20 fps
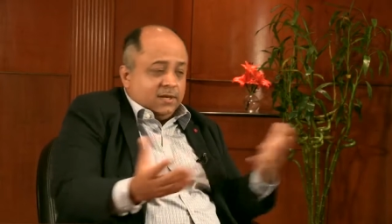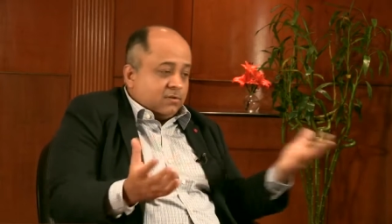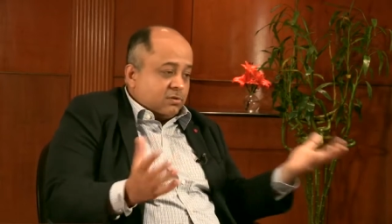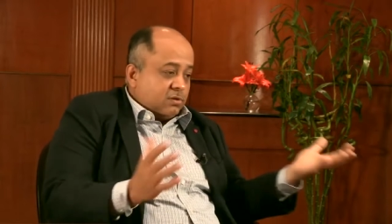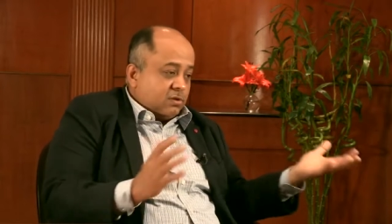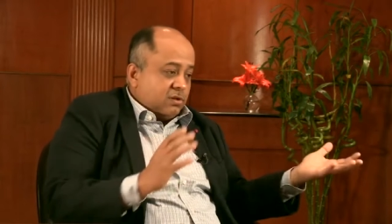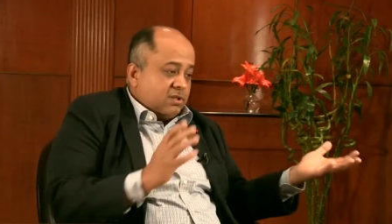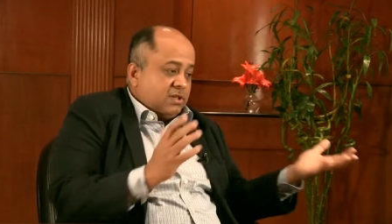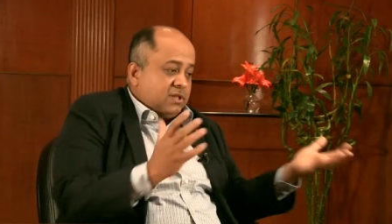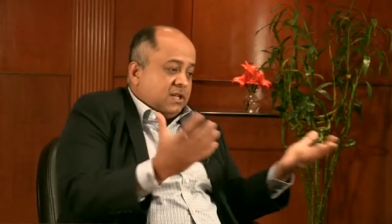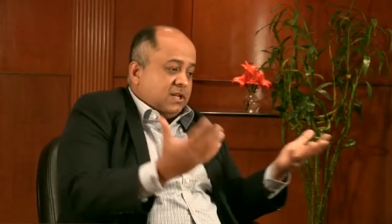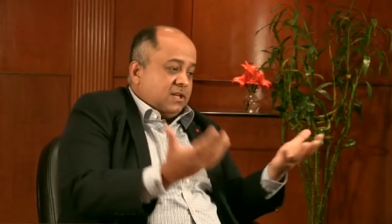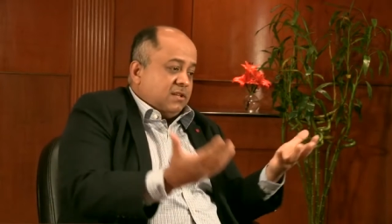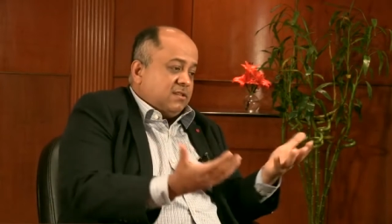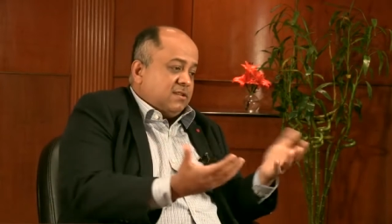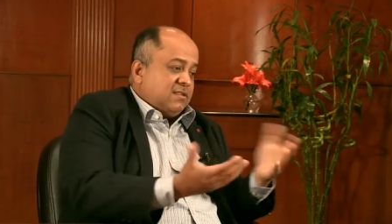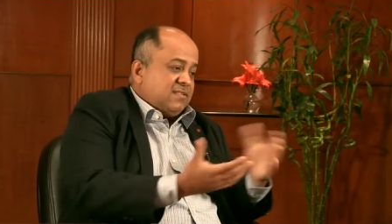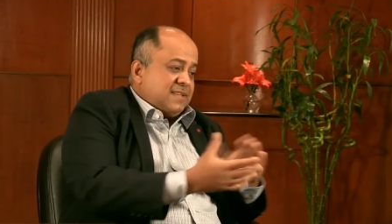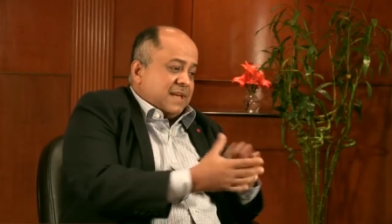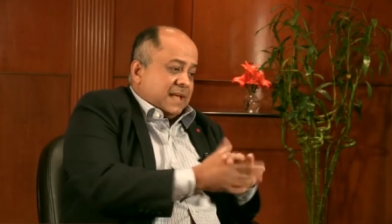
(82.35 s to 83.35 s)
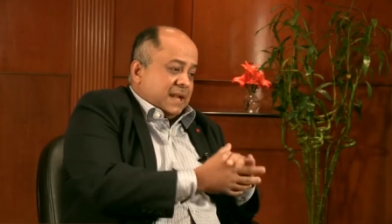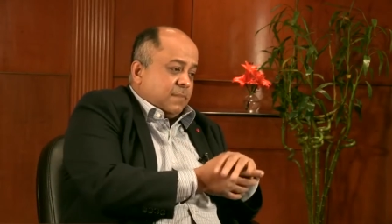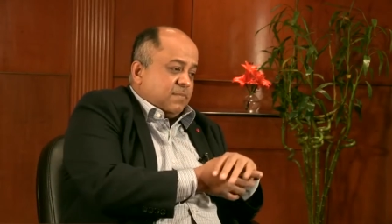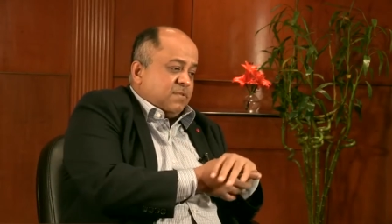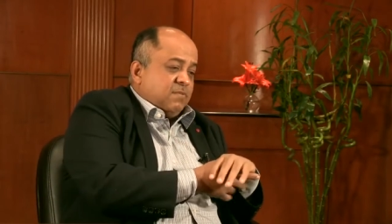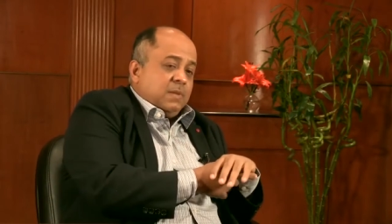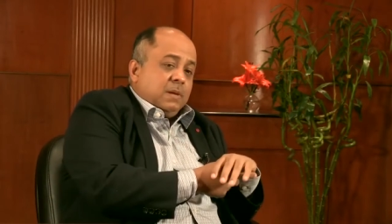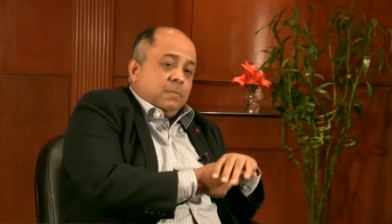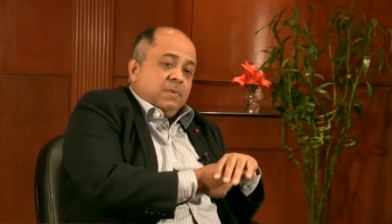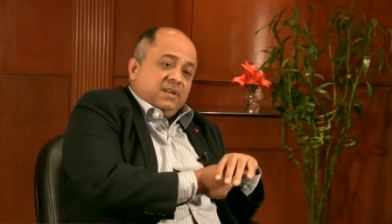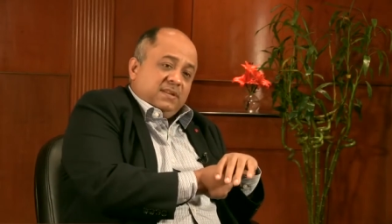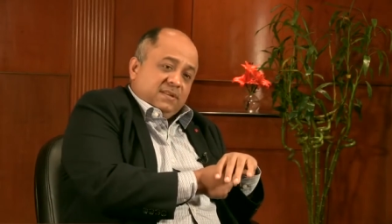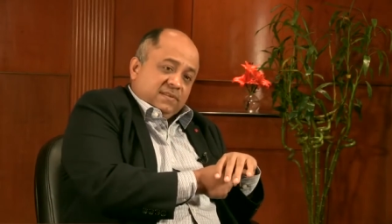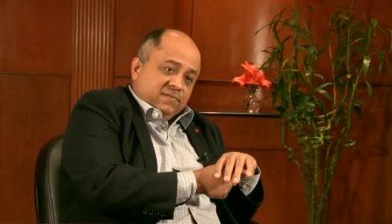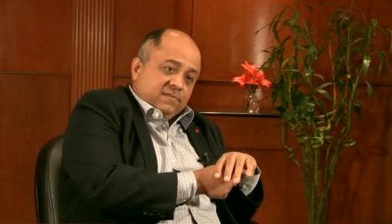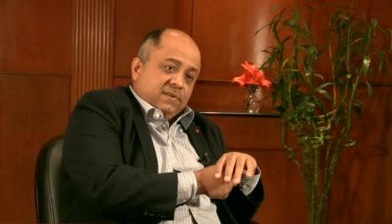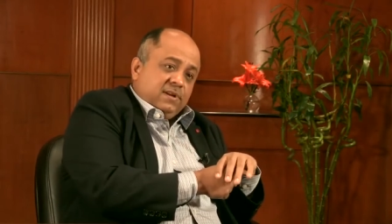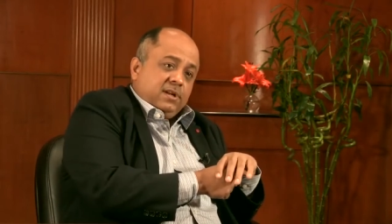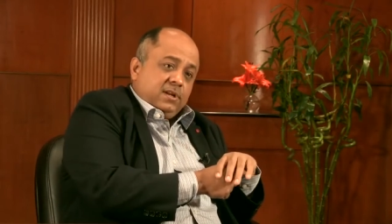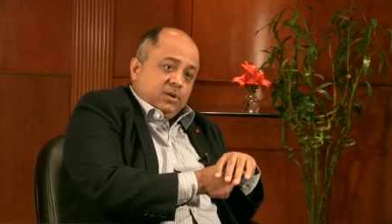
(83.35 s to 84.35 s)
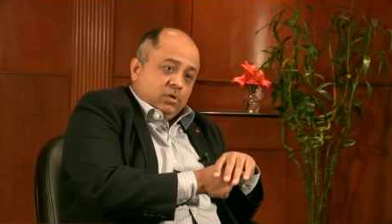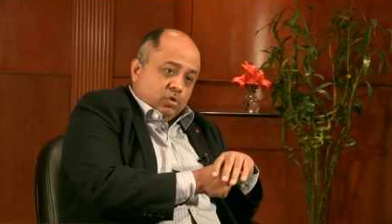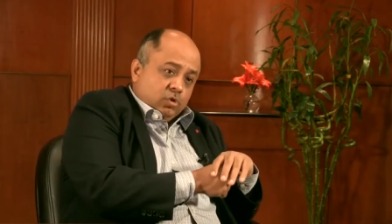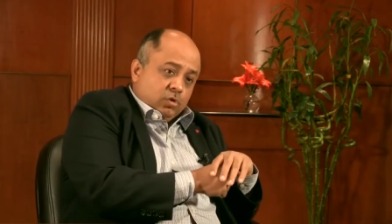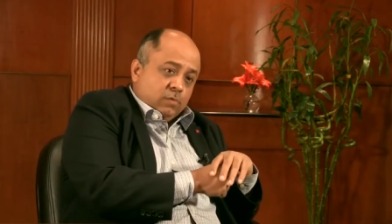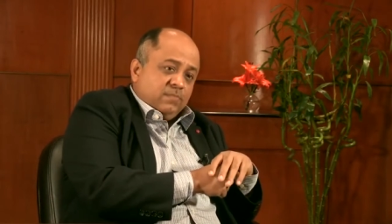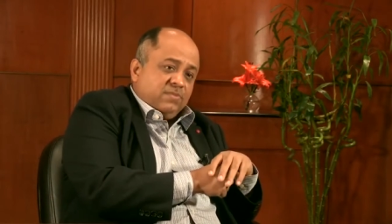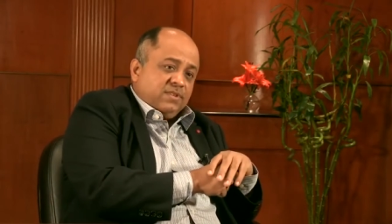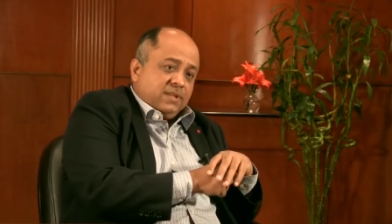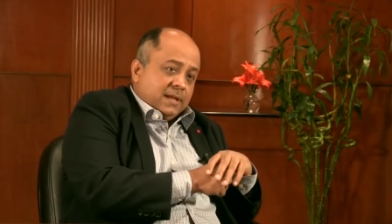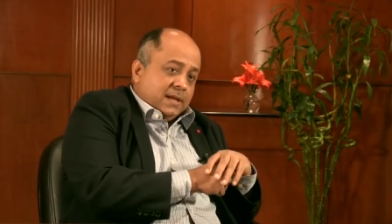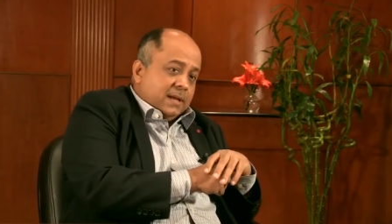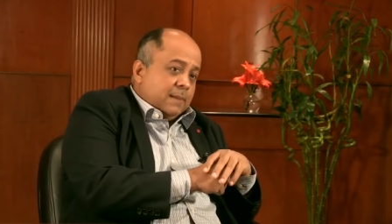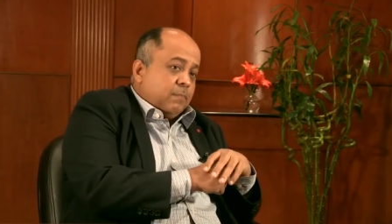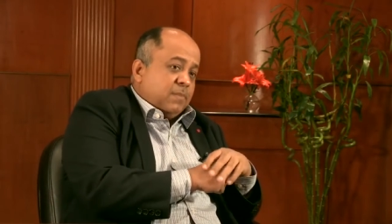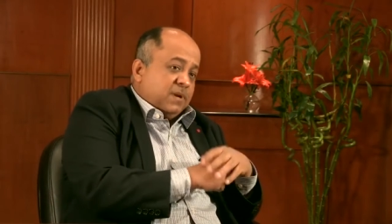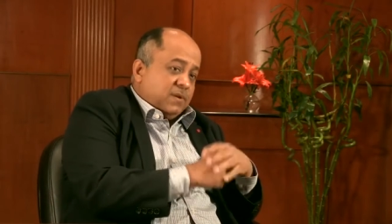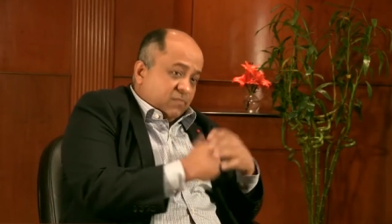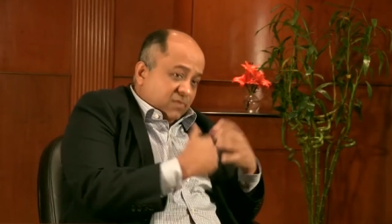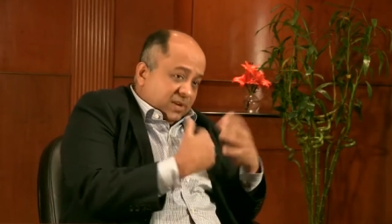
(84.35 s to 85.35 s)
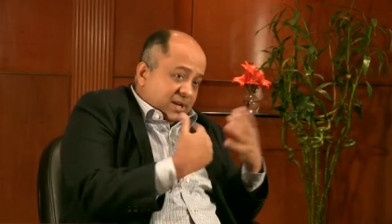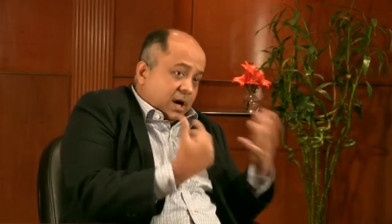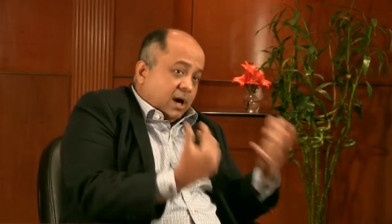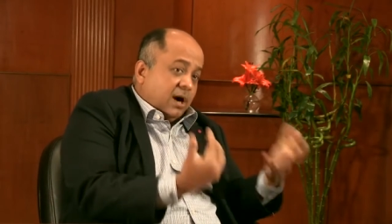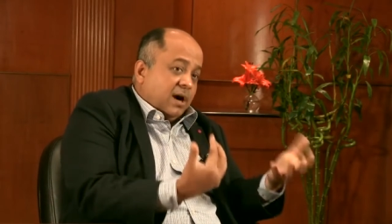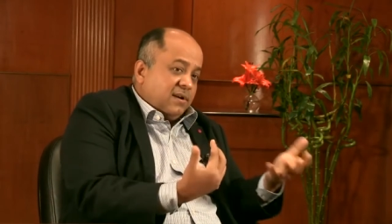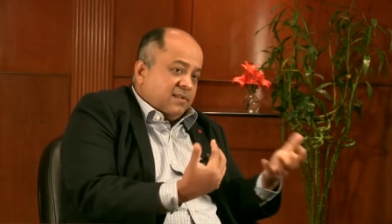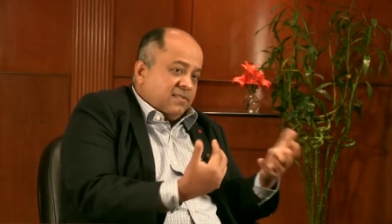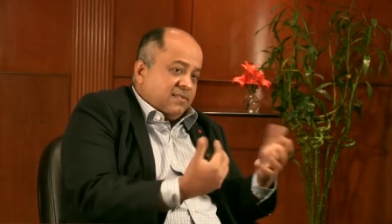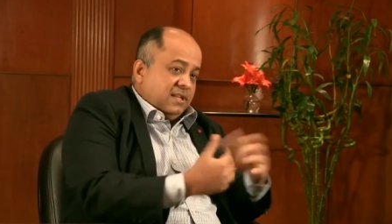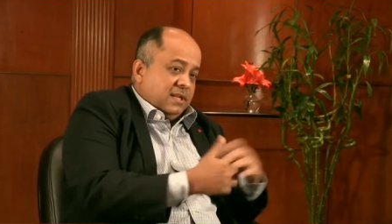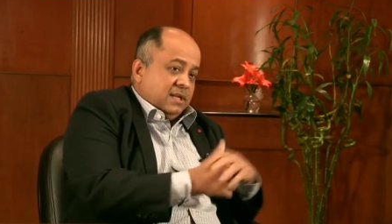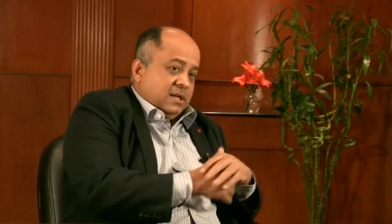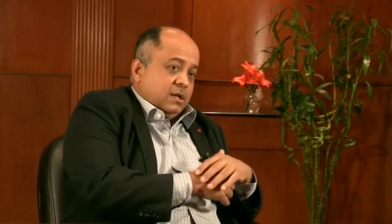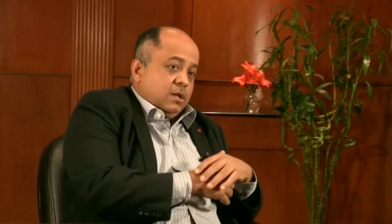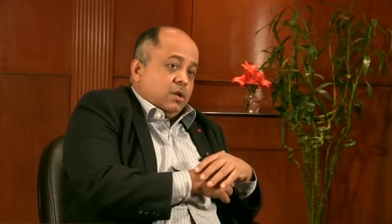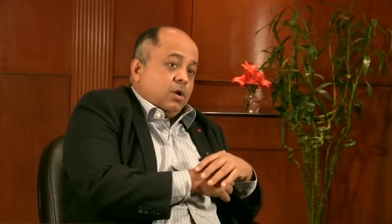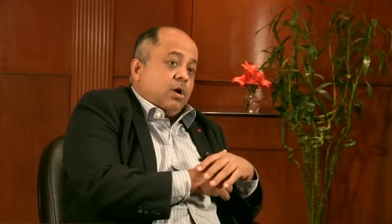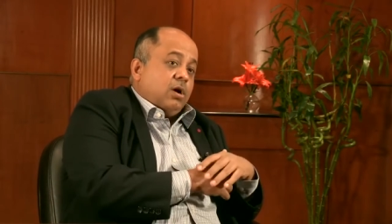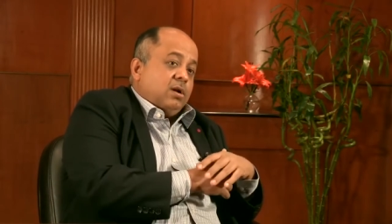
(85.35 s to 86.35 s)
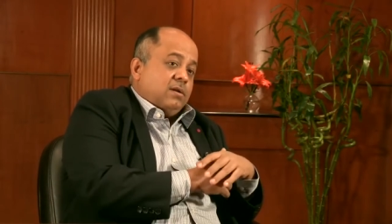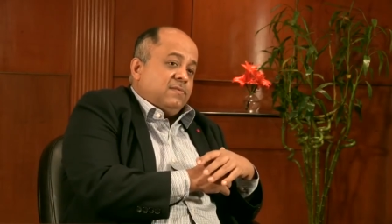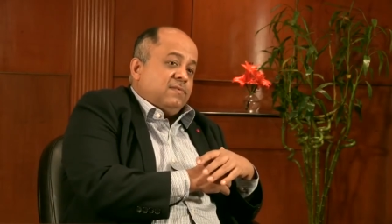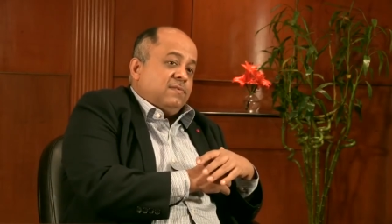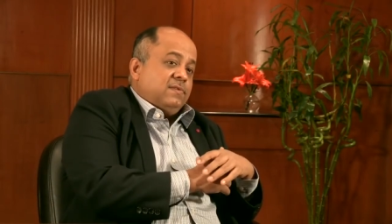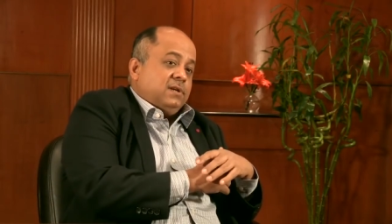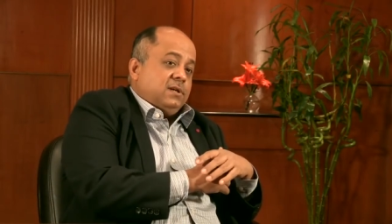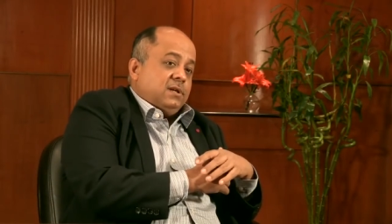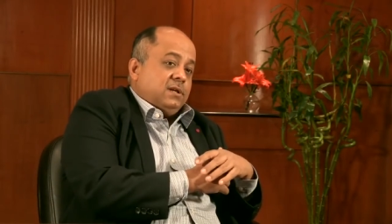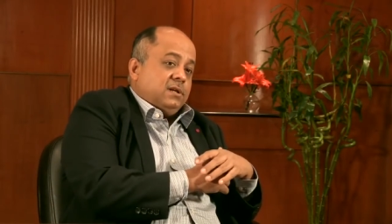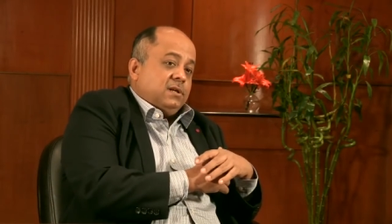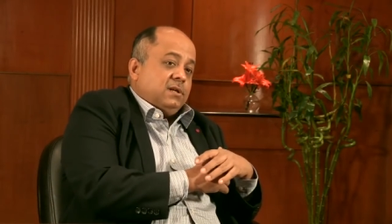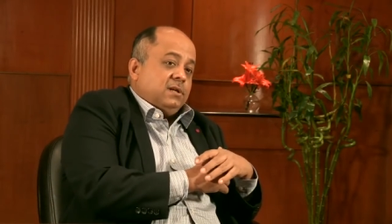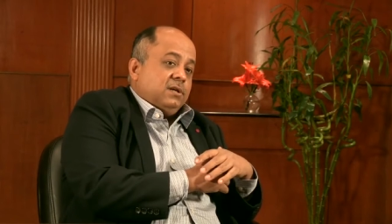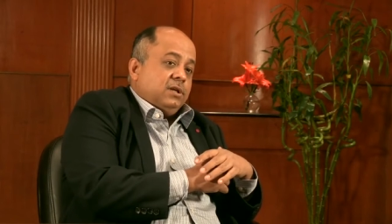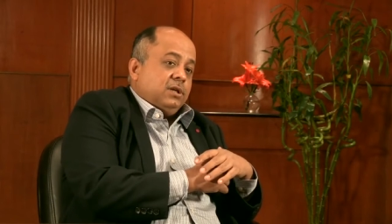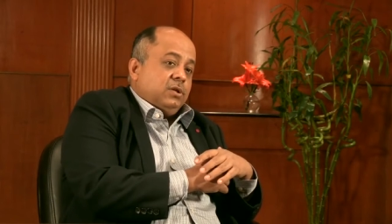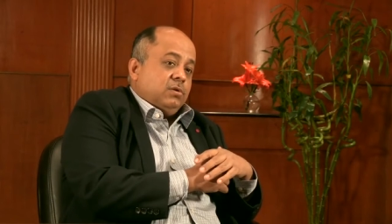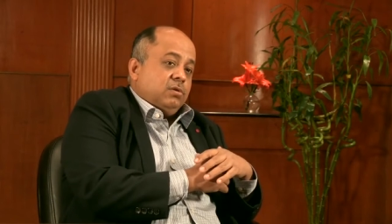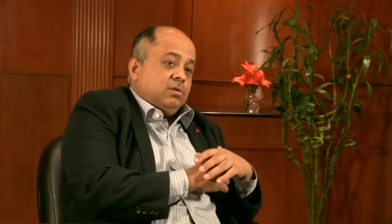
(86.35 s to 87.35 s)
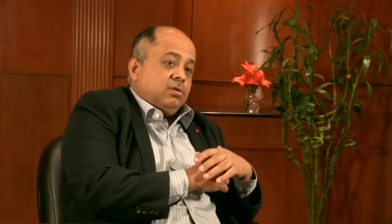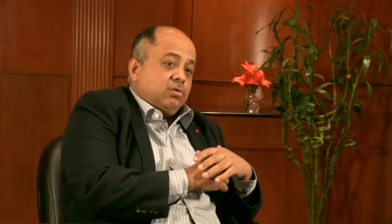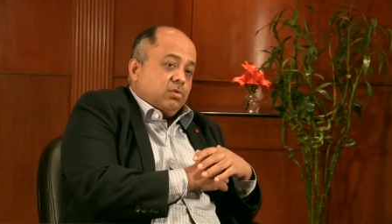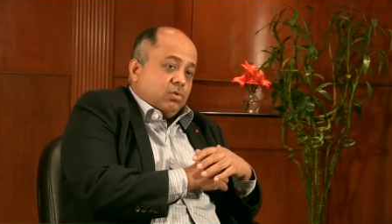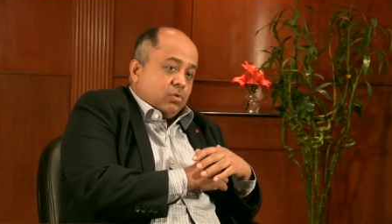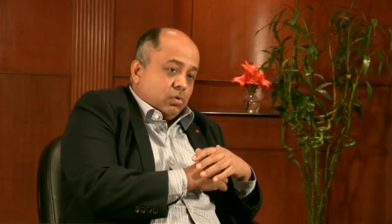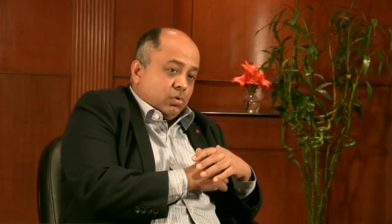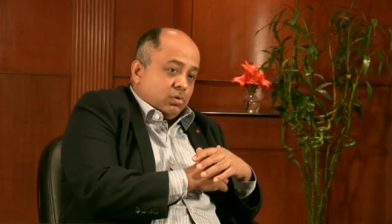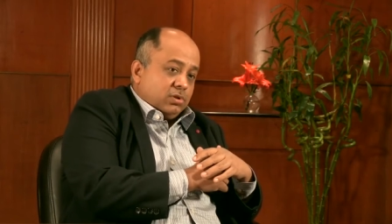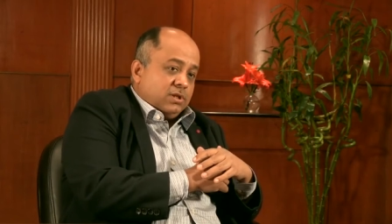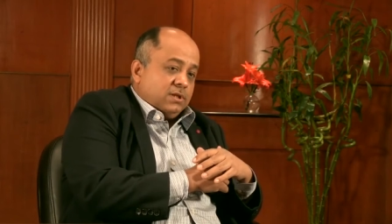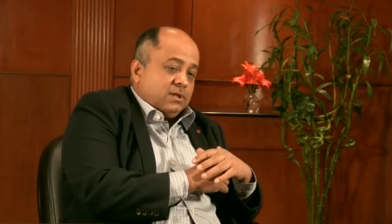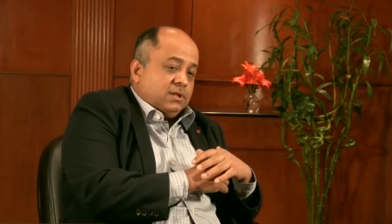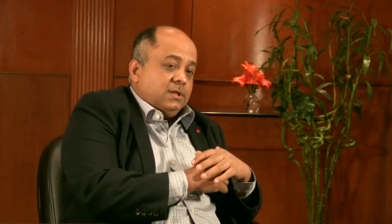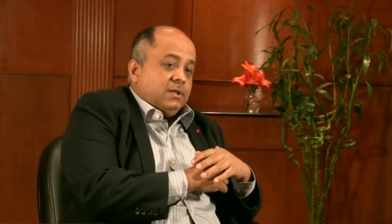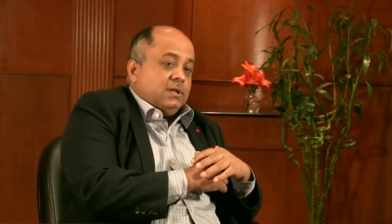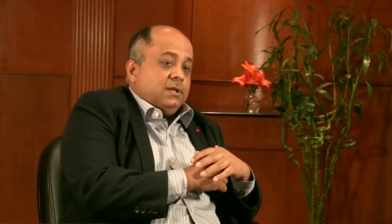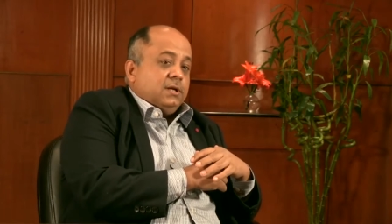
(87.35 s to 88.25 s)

So the the setups may be different in homes, but we are seeing a lot of uh, you know growth.